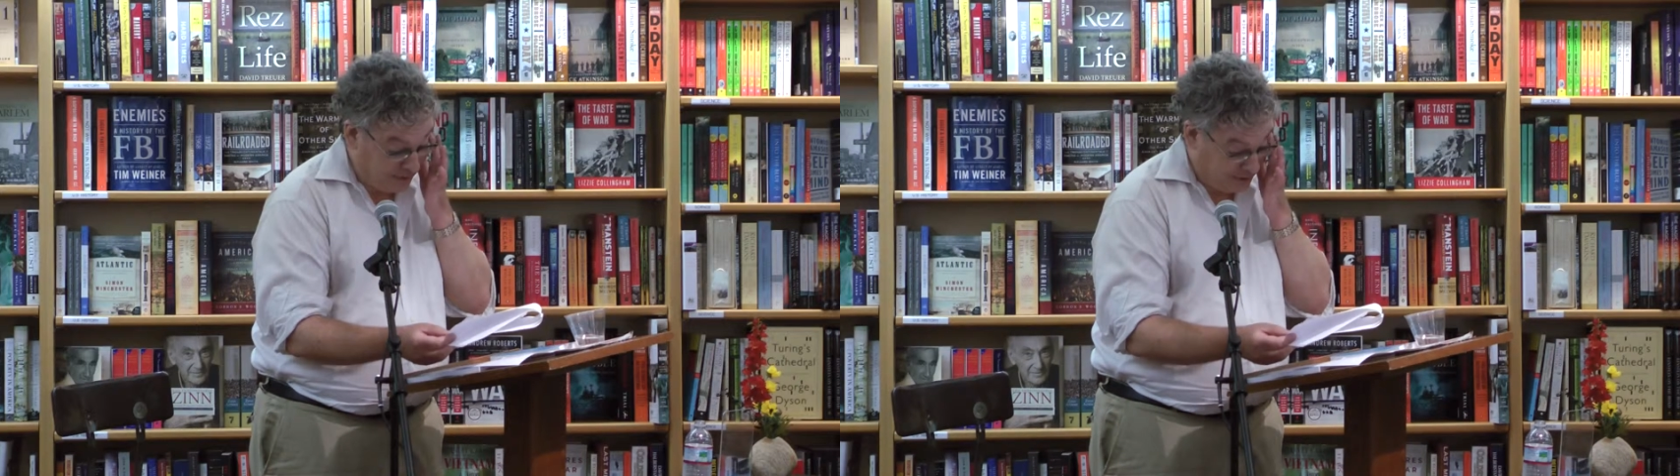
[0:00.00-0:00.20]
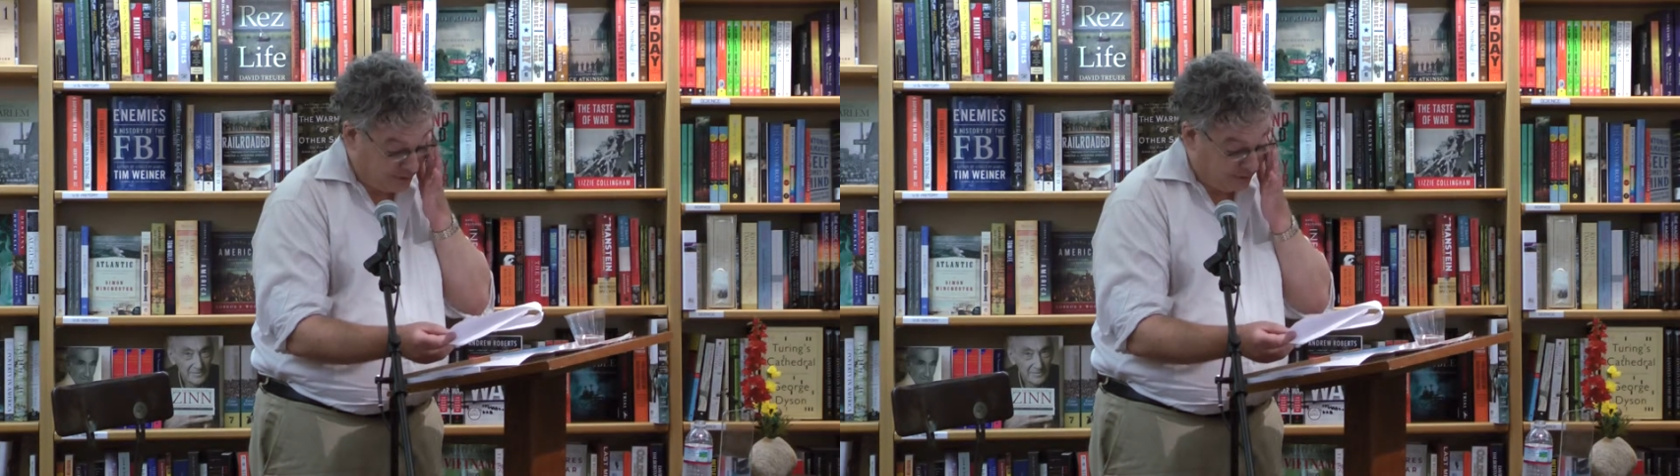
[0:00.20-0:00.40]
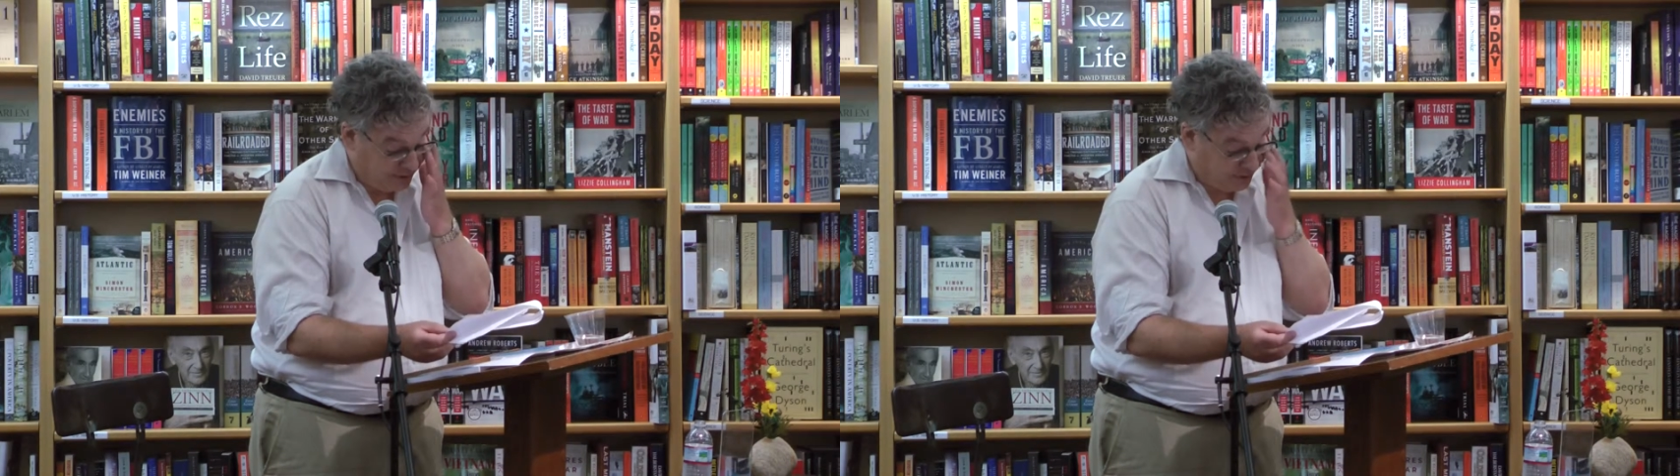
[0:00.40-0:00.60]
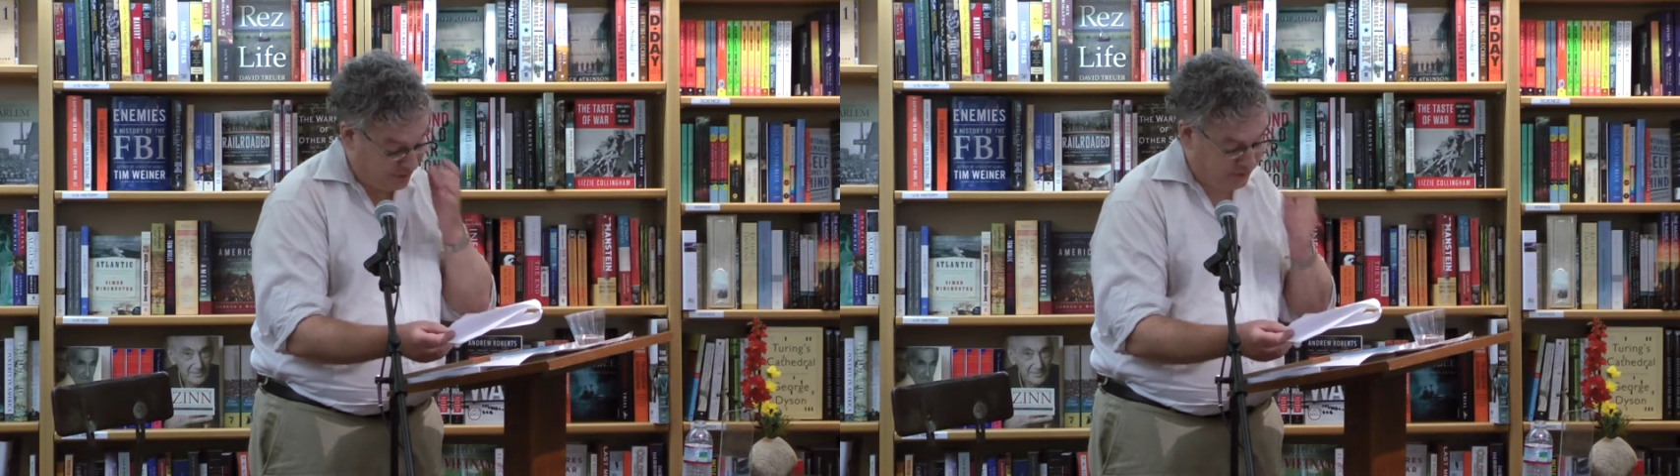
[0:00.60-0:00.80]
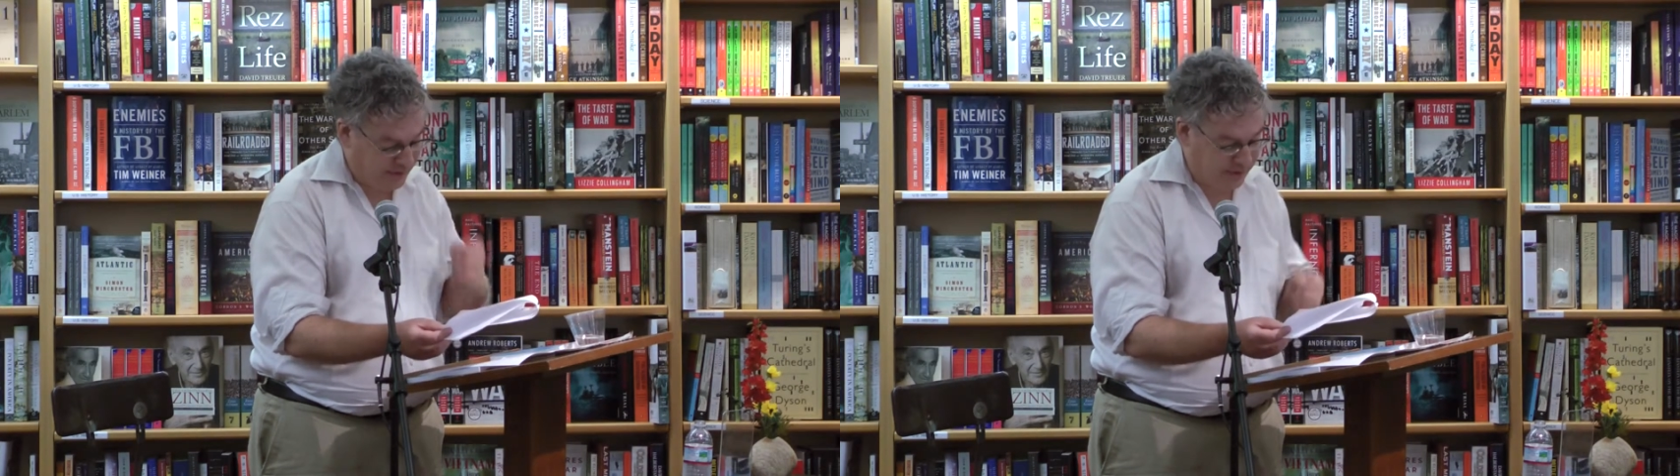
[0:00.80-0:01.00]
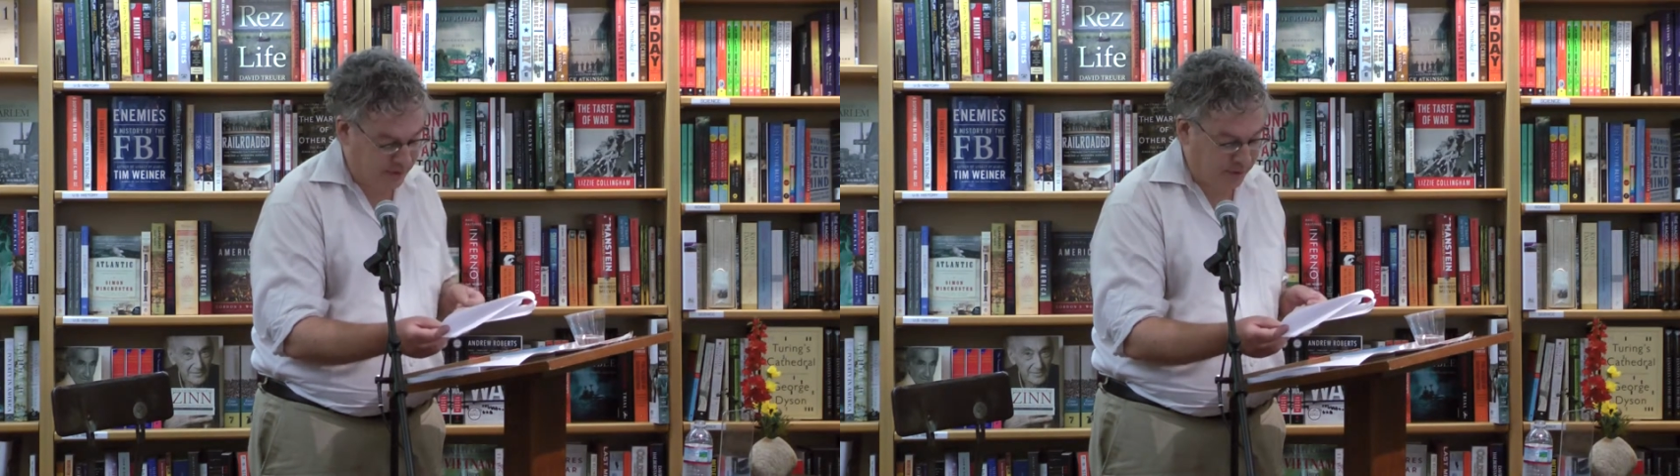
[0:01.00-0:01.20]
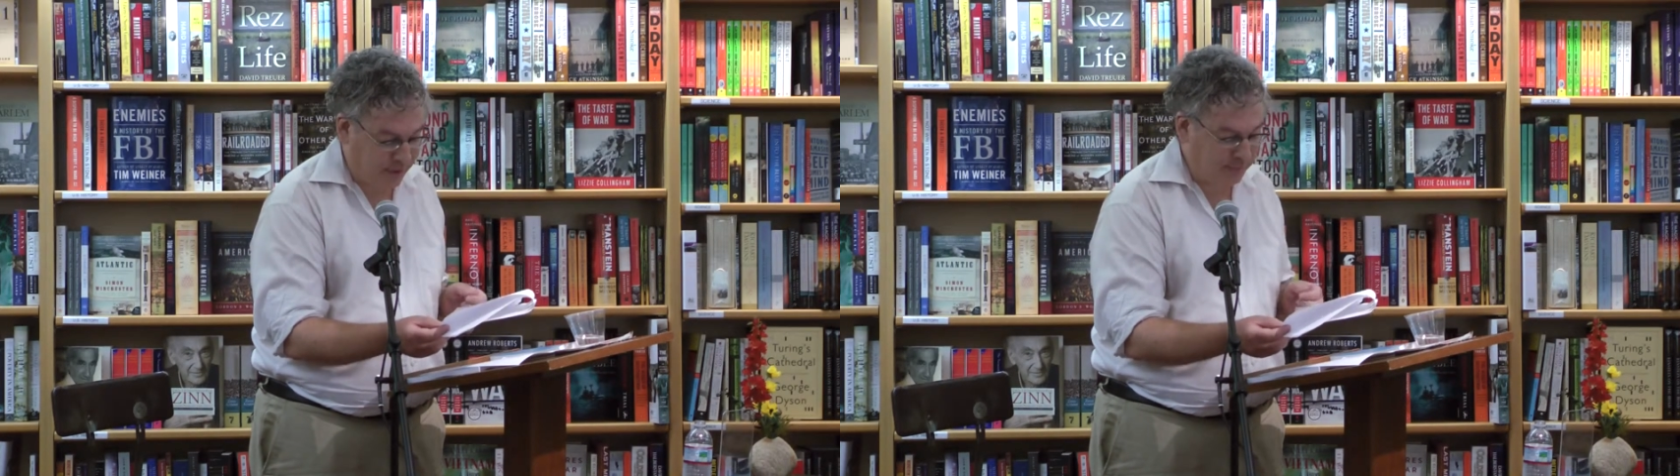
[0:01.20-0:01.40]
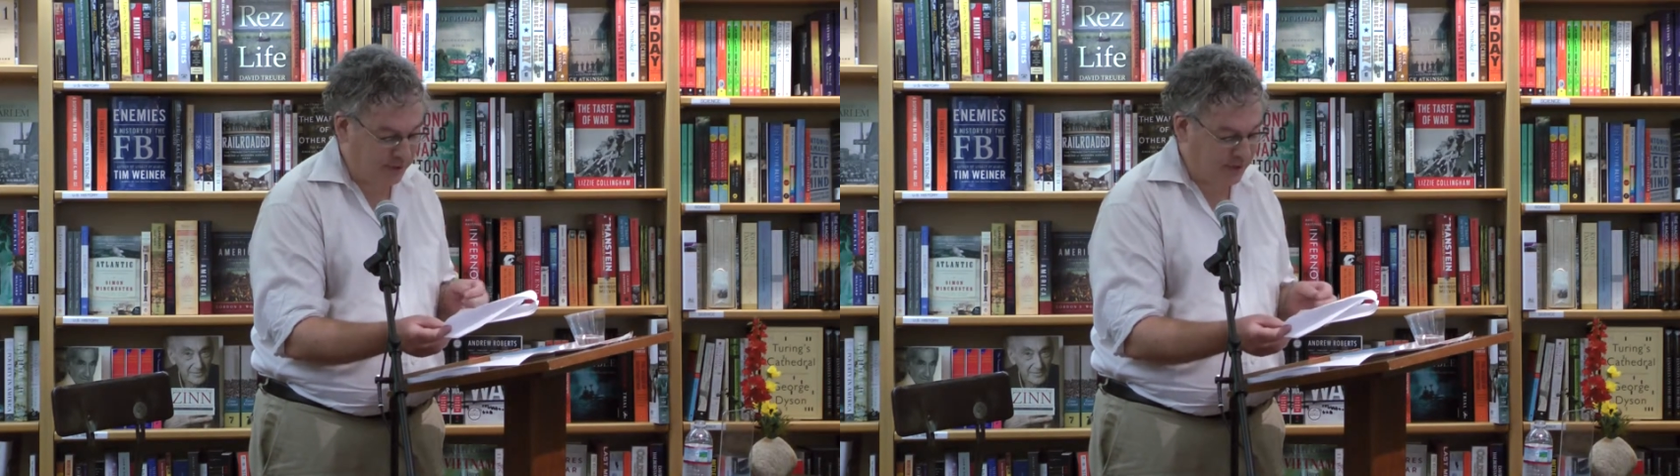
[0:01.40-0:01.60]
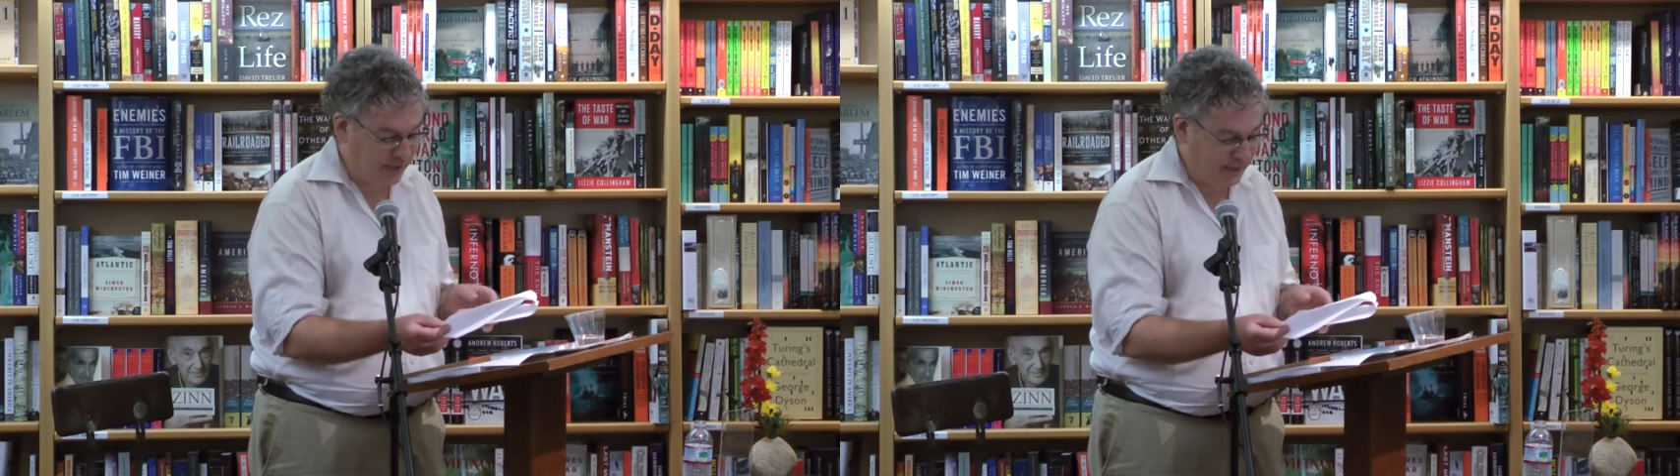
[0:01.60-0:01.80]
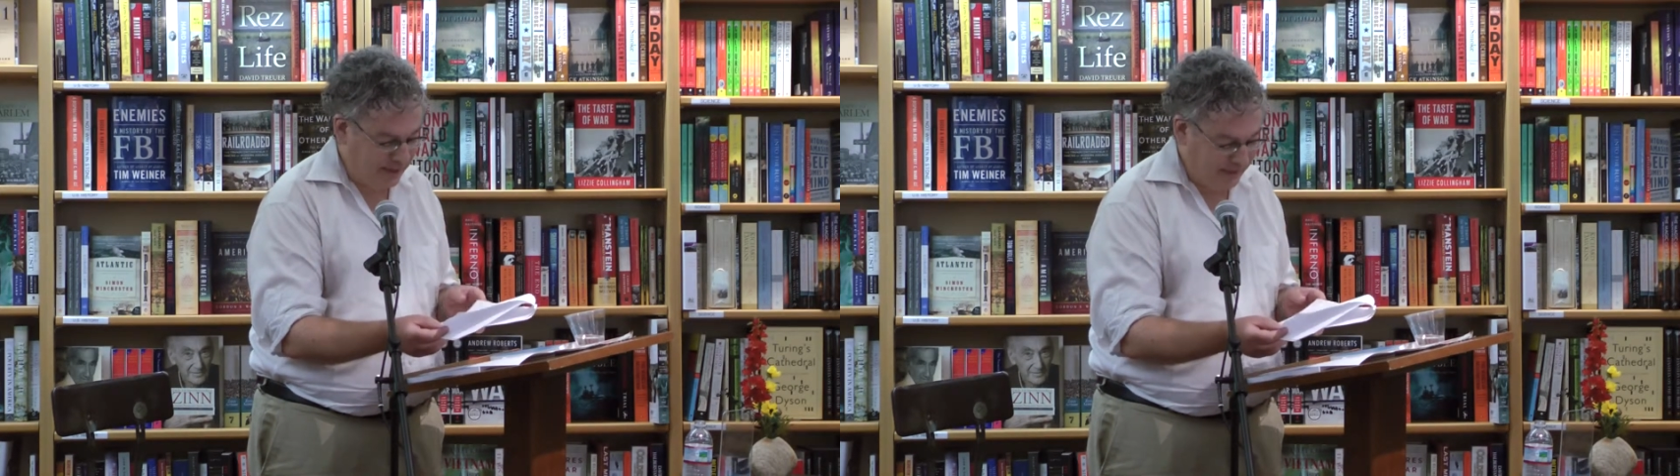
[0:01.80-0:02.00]
excrescence that is Trump
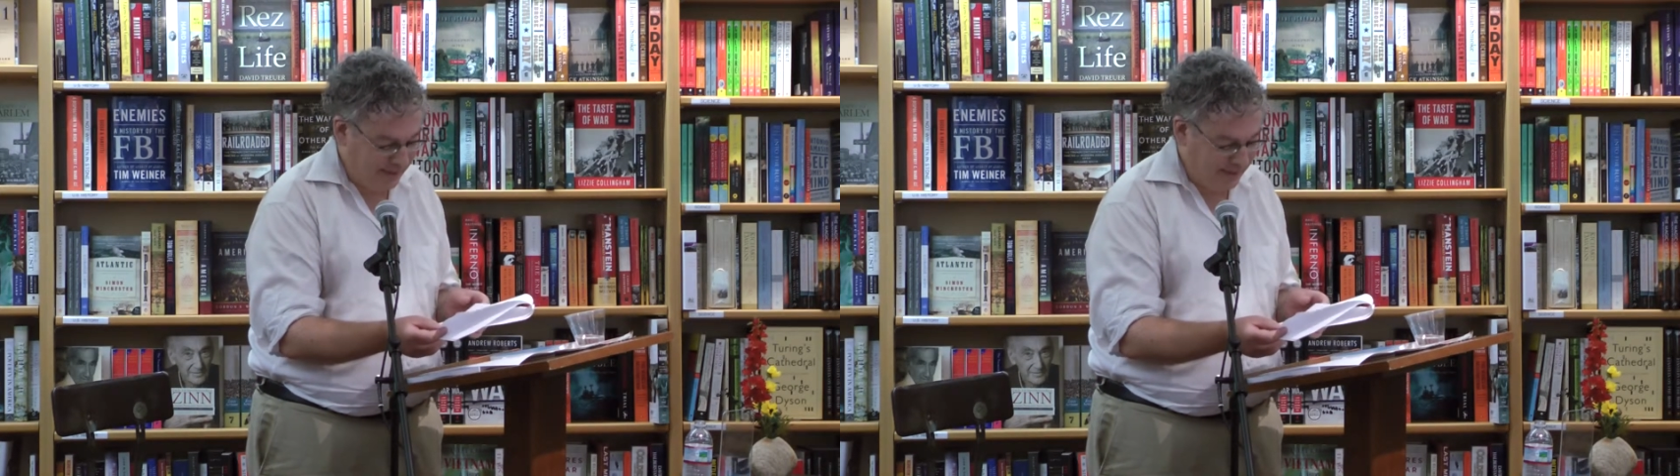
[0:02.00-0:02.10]
City.